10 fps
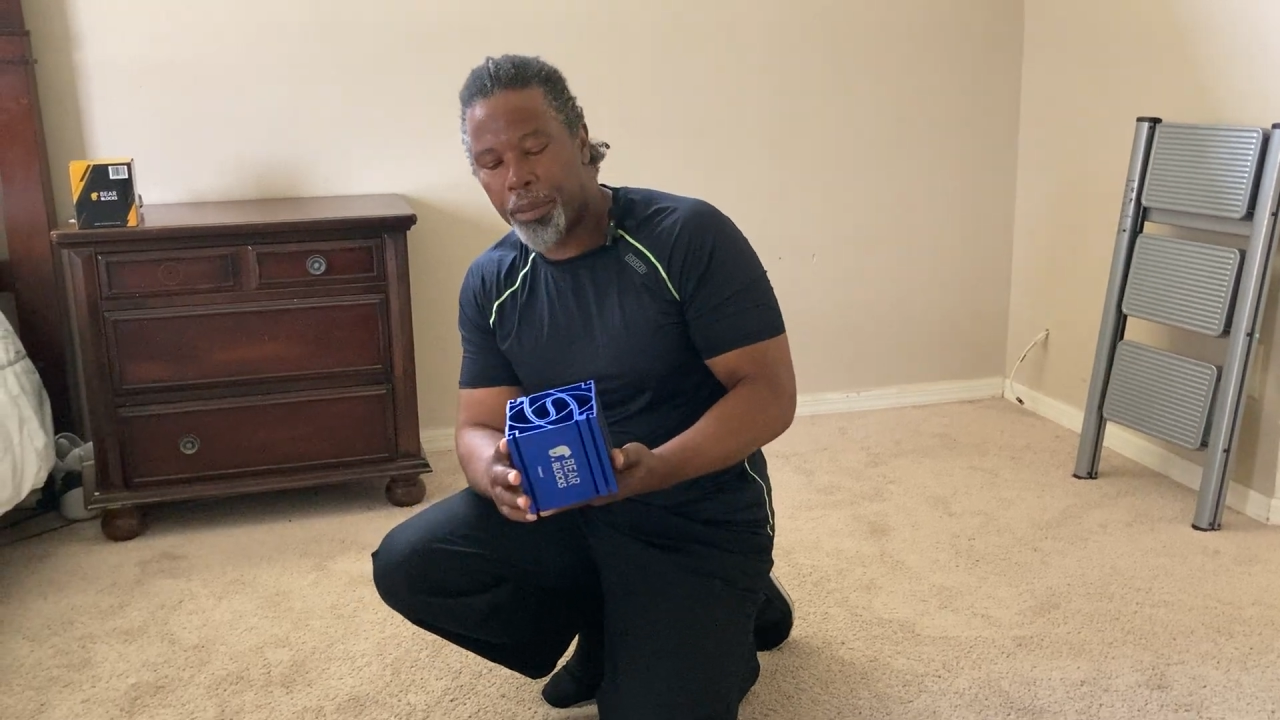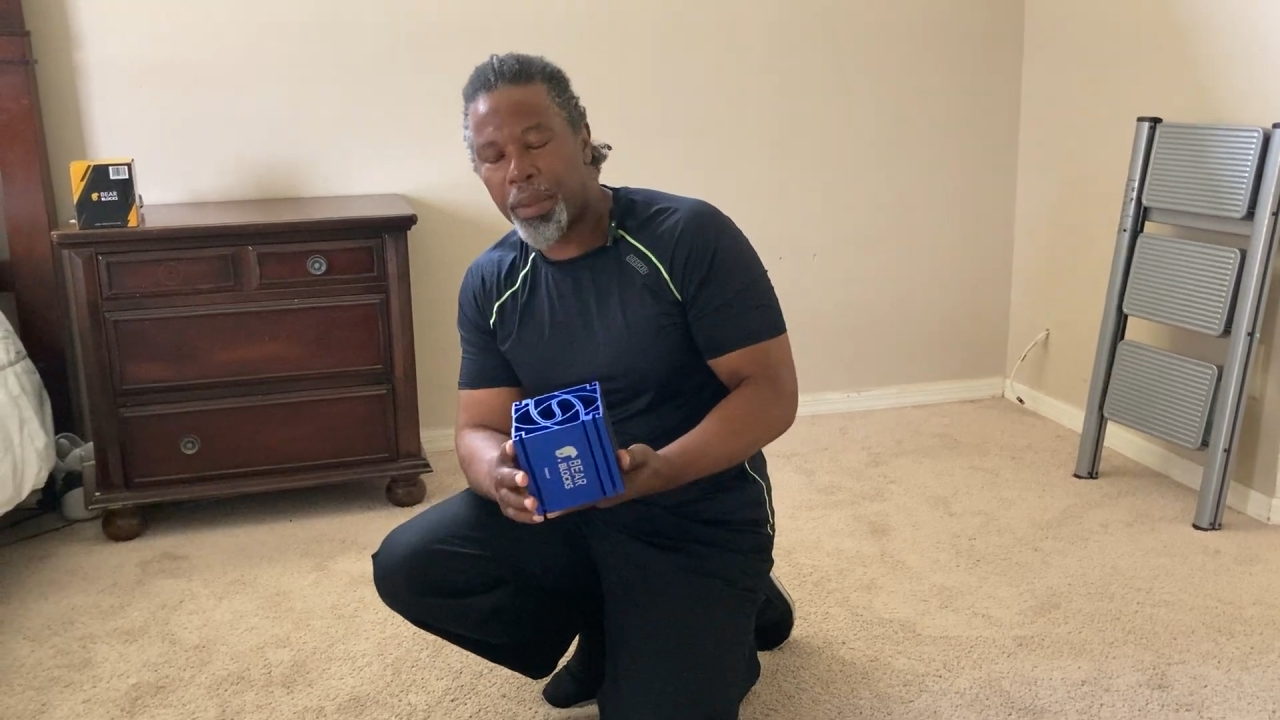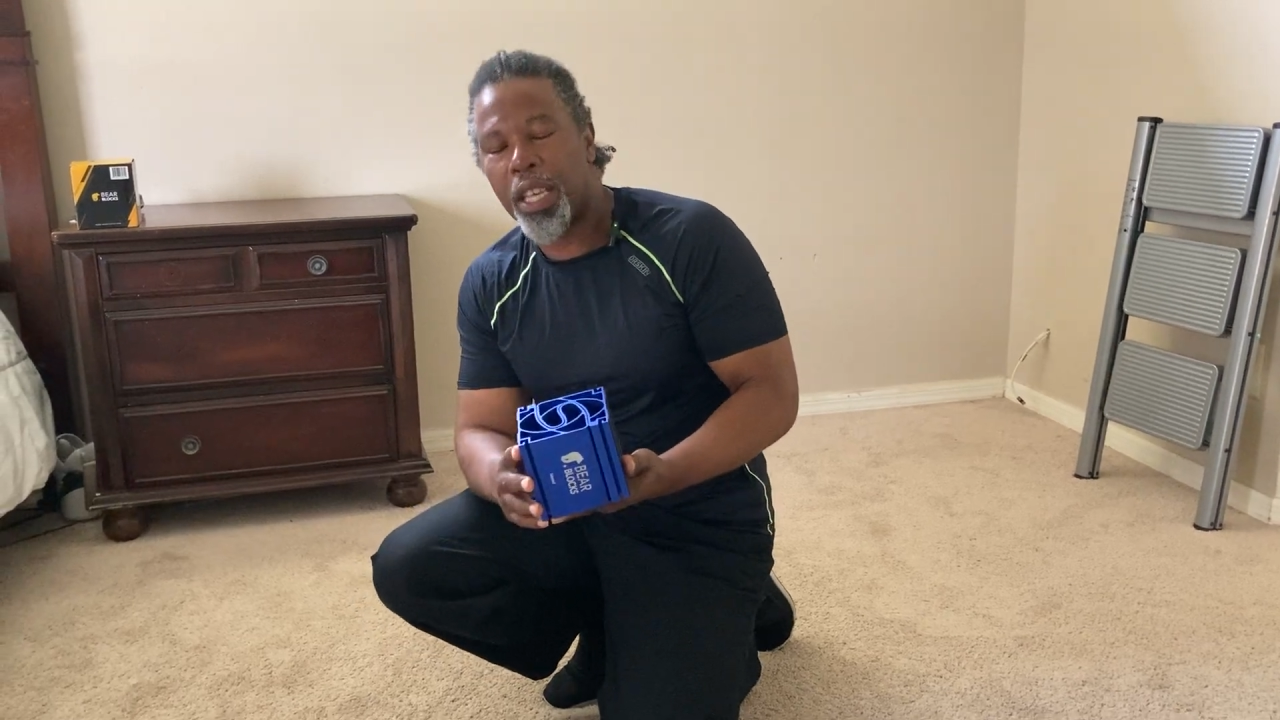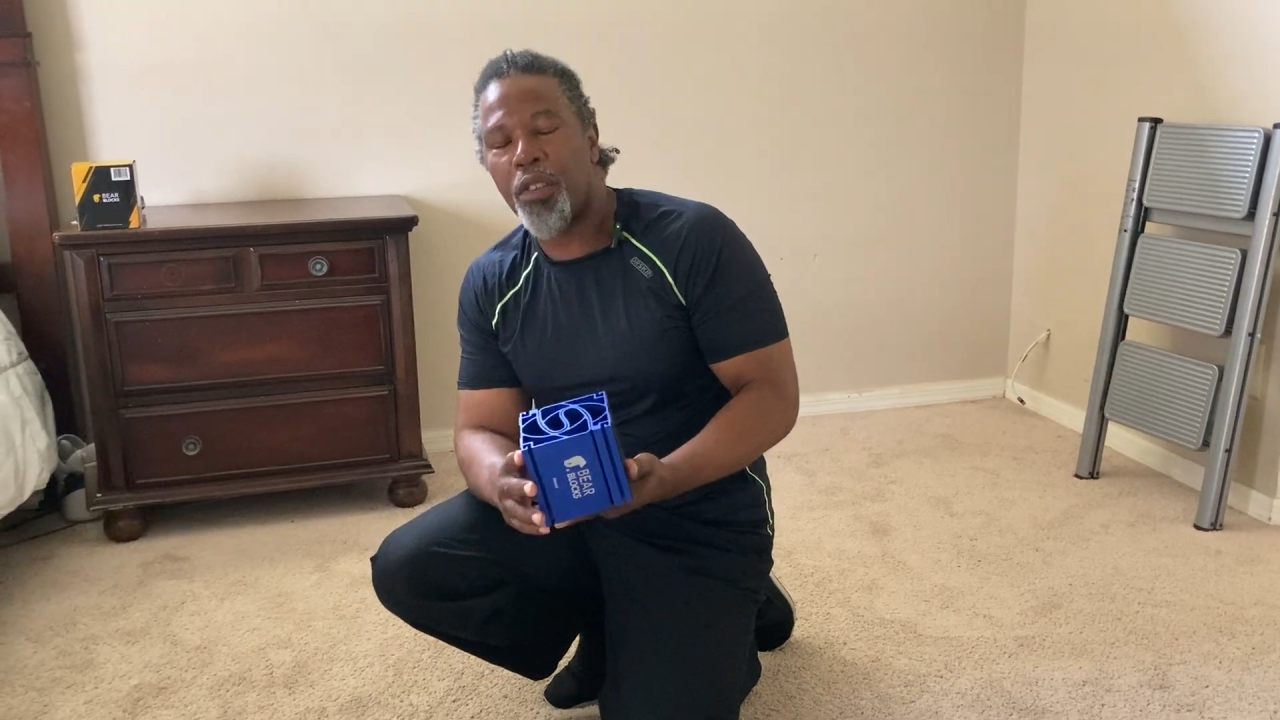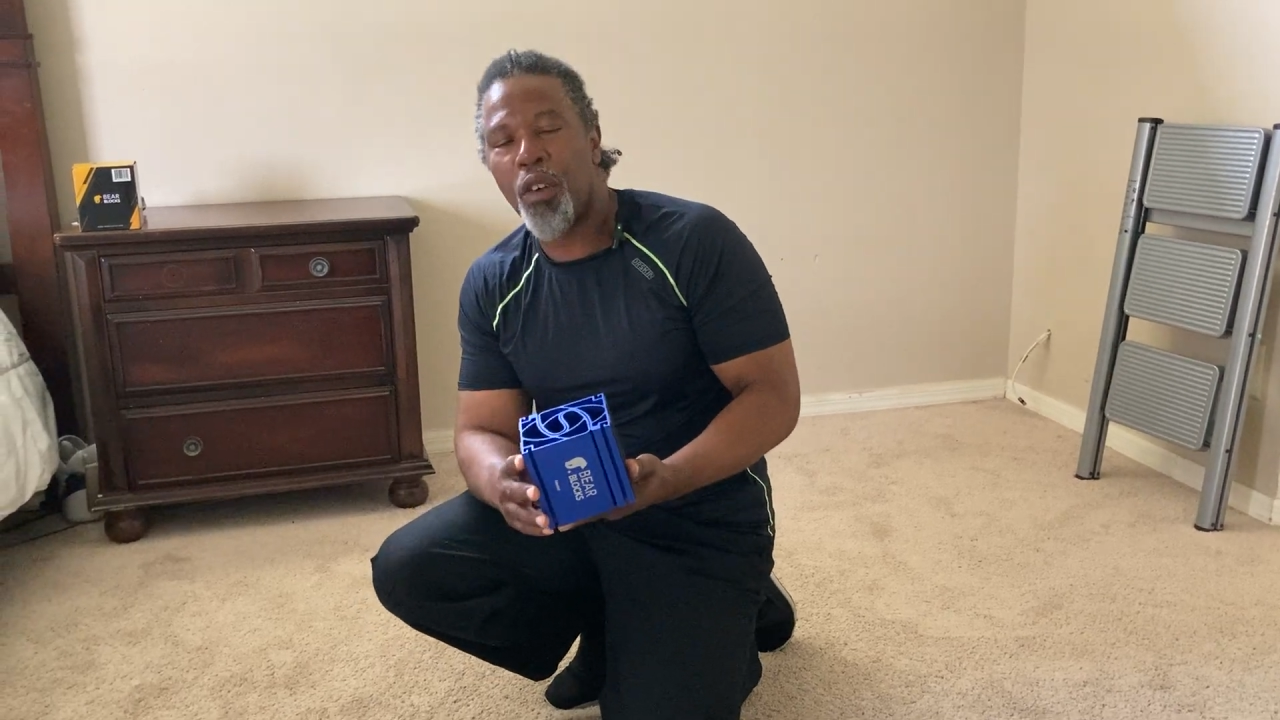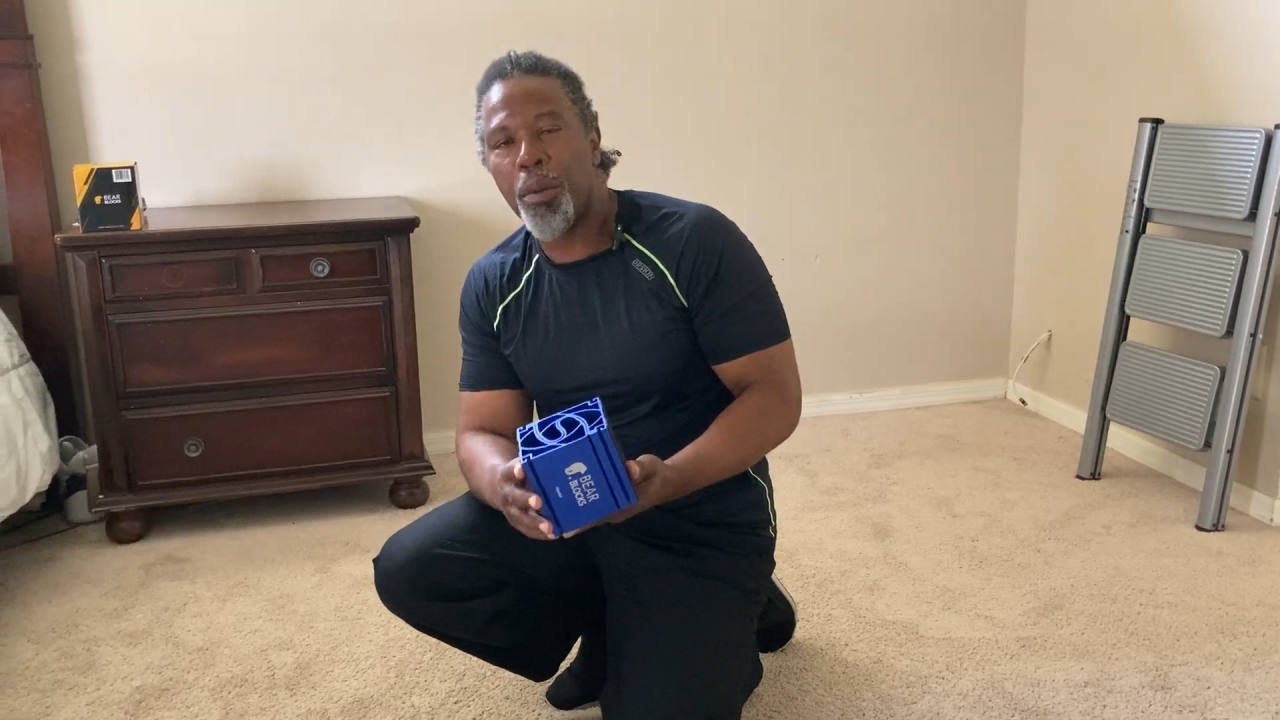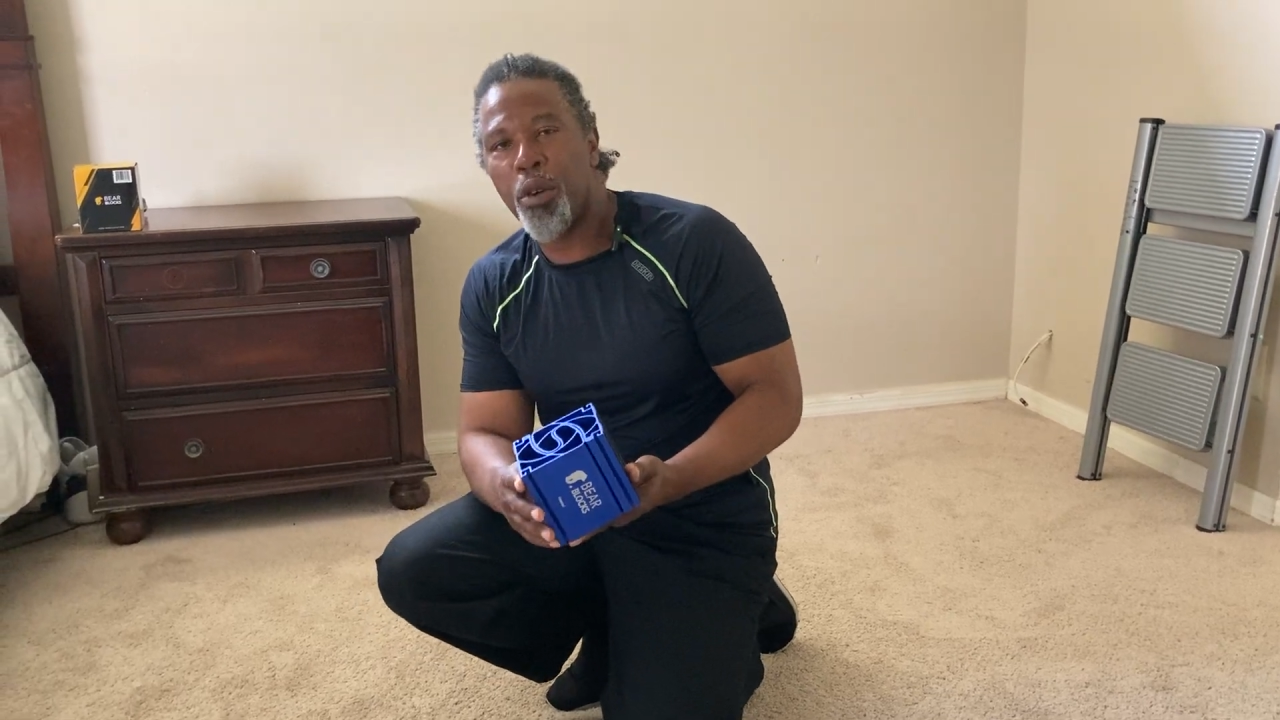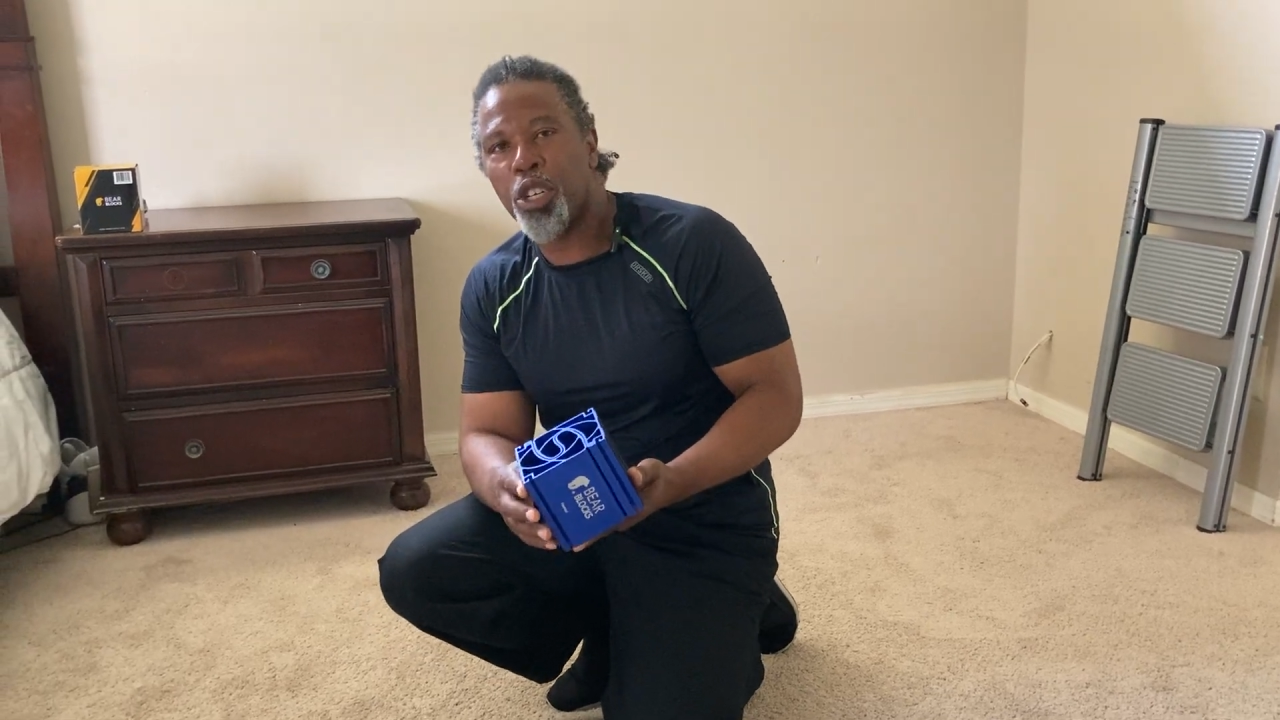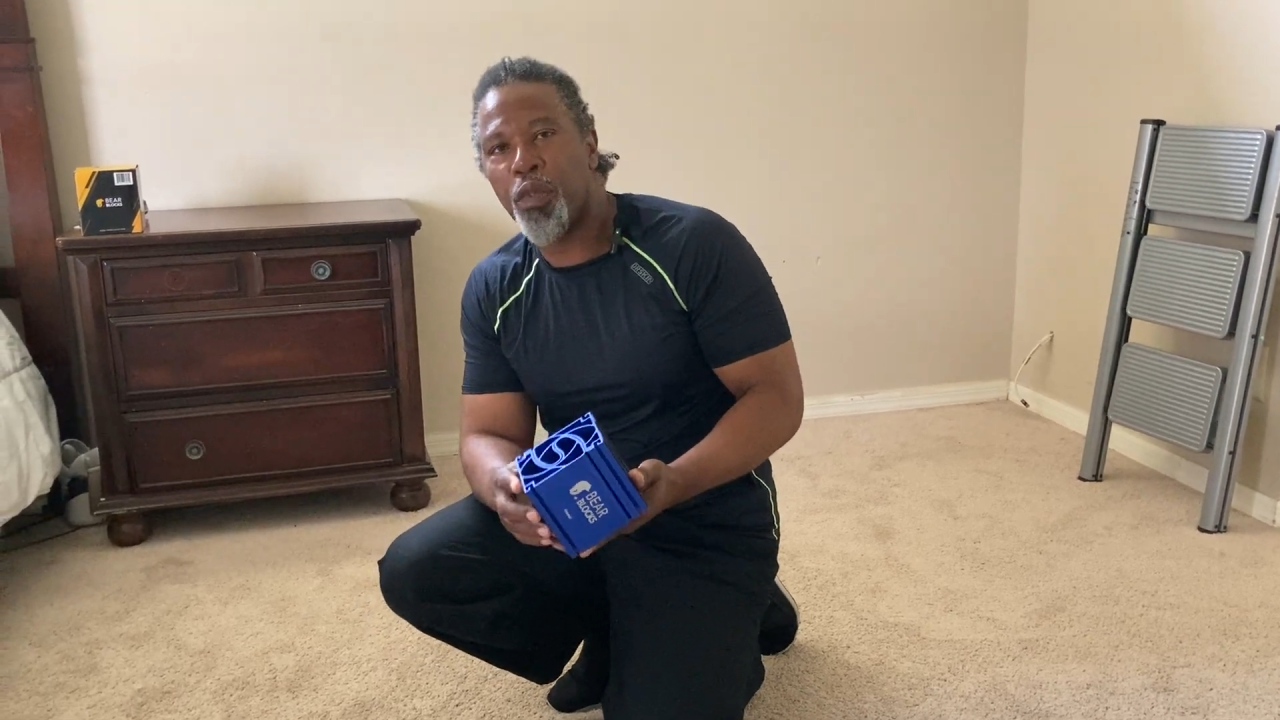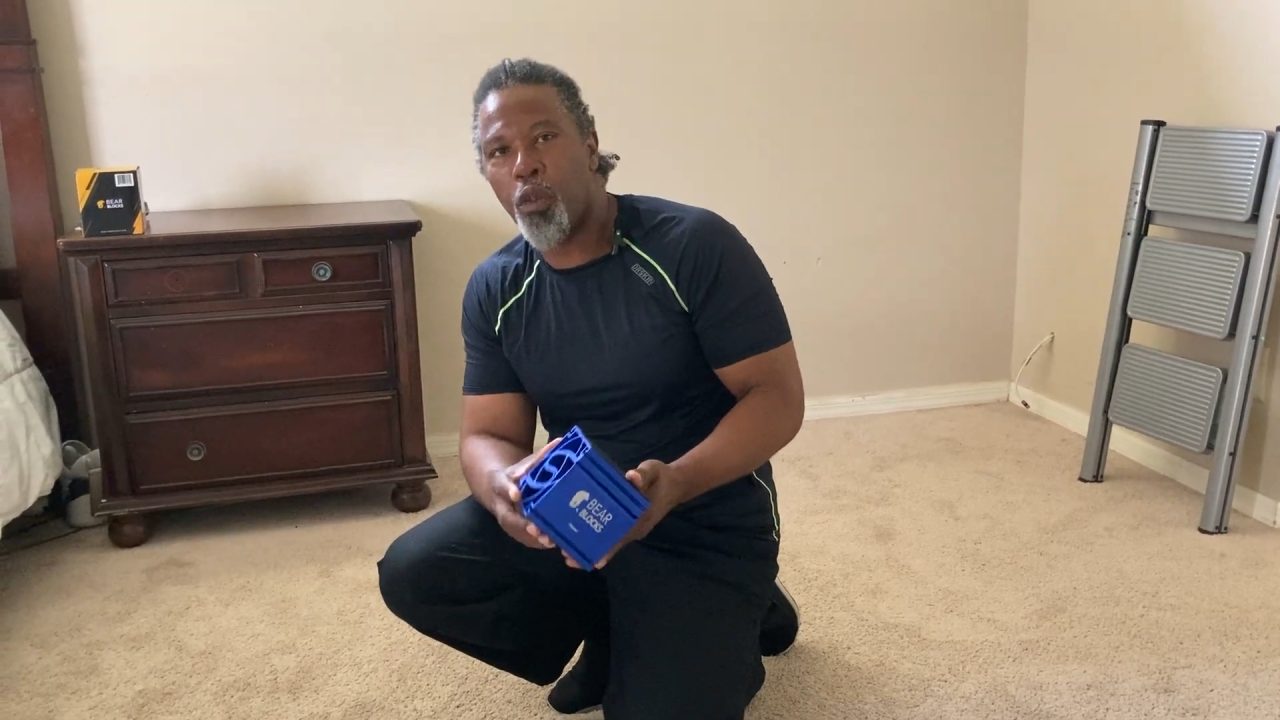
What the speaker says: Thank you very much for